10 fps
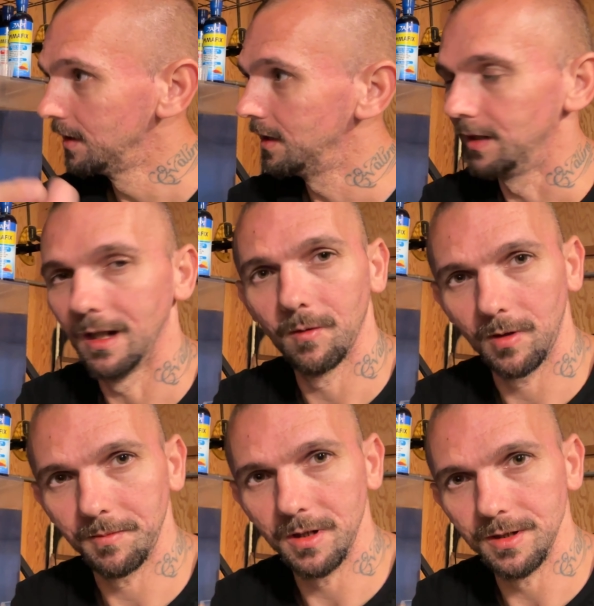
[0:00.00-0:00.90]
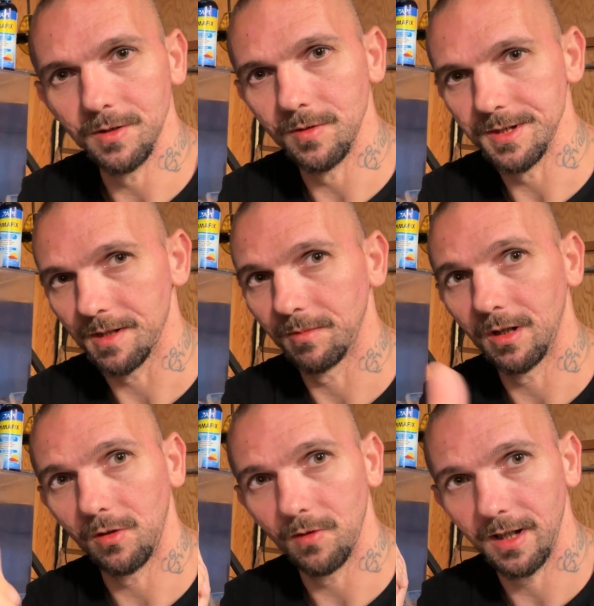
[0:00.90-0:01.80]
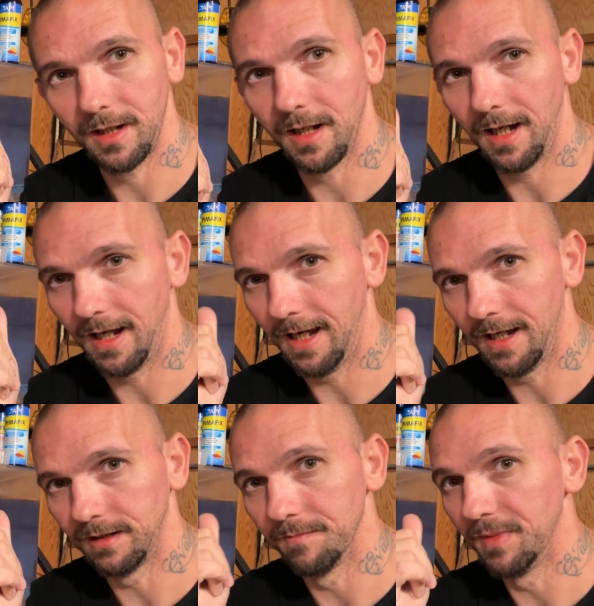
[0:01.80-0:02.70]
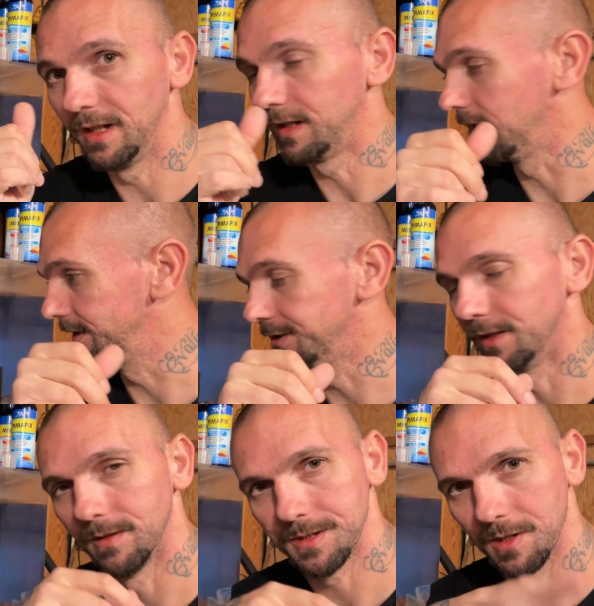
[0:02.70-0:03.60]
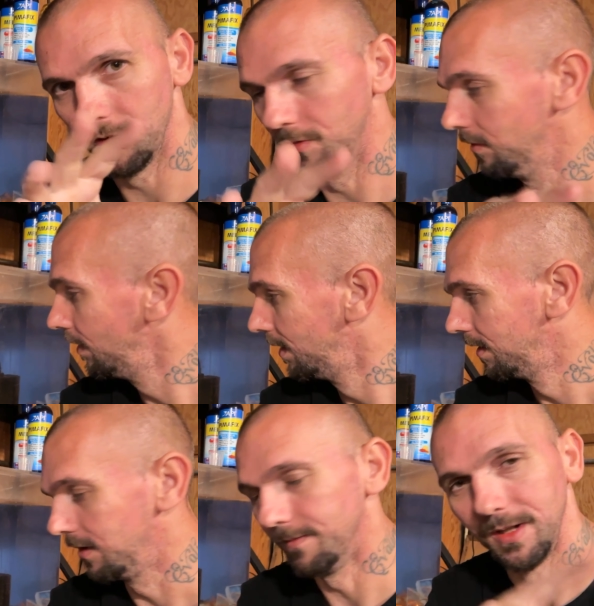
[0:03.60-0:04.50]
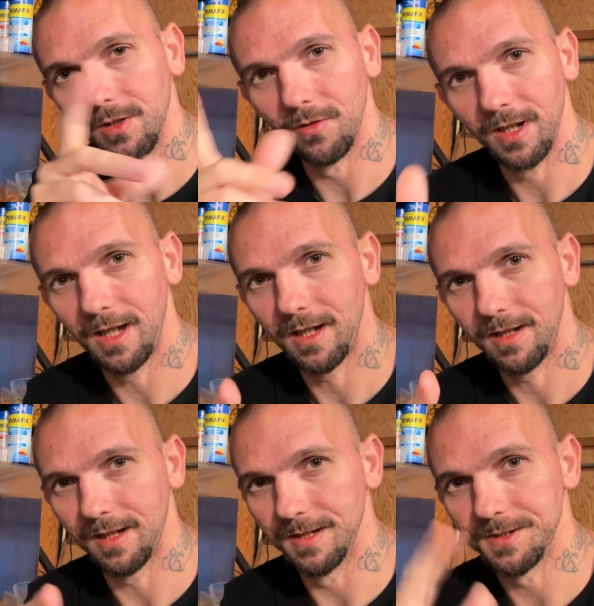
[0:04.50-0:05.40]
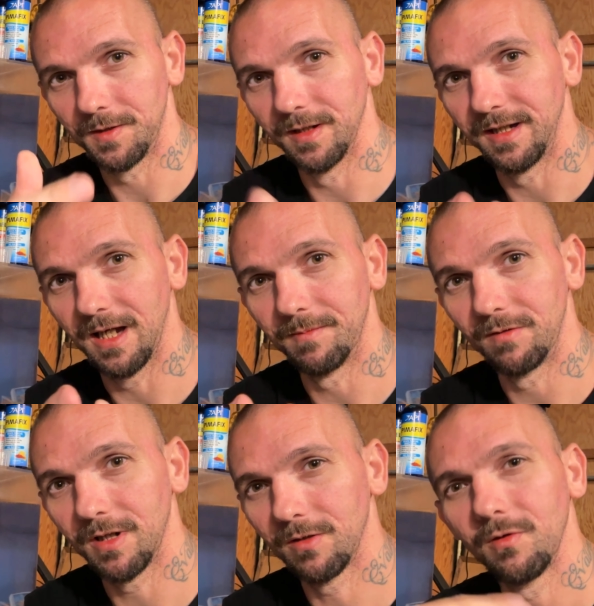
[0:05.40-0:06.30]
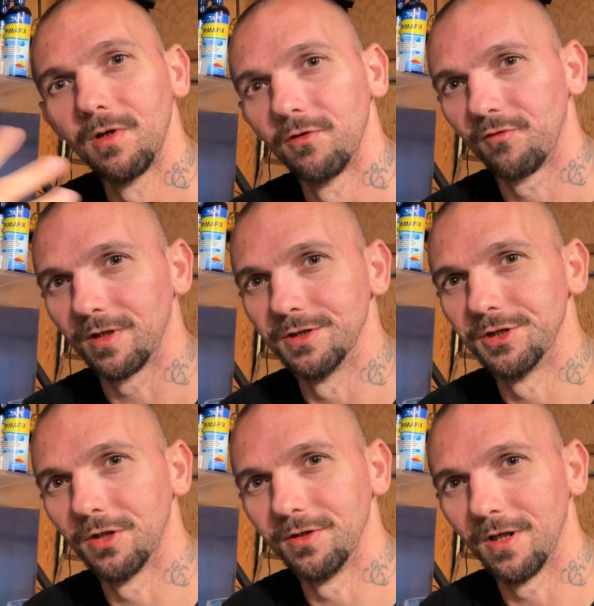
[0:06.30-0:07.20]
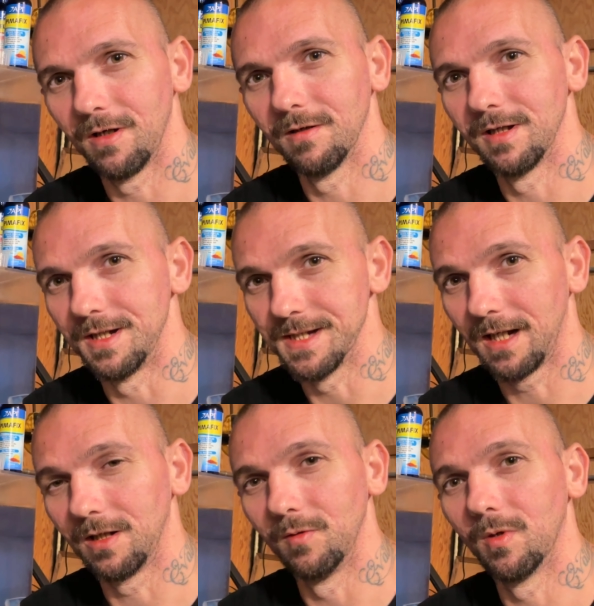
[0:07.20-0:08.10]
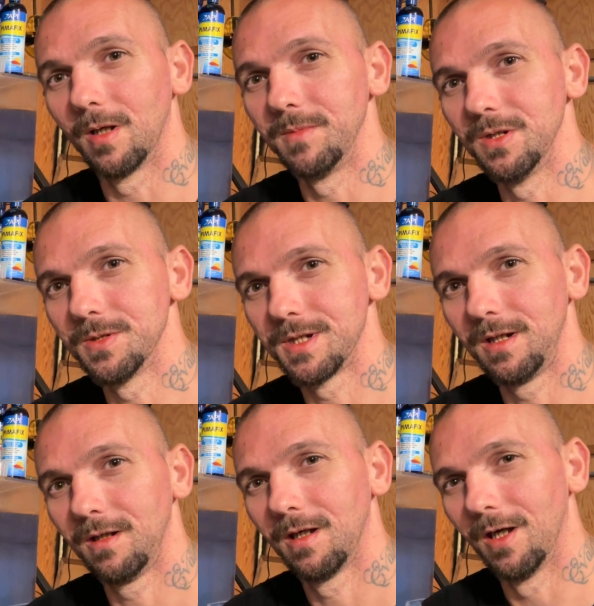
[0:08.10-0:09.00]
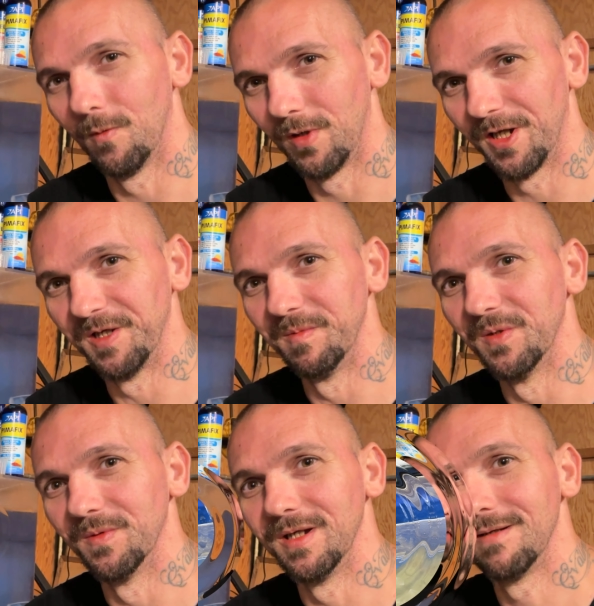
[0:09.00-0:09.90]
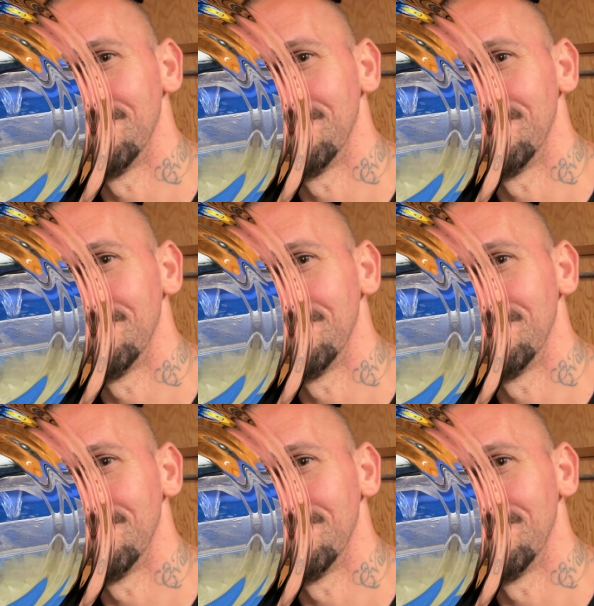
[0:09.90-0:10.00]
And now what I'm gonna do is I'm gonna go ahead and add the medication. So let me go ahead and turn the camera around so I can show y'all exactly what I'm using and what I am doing.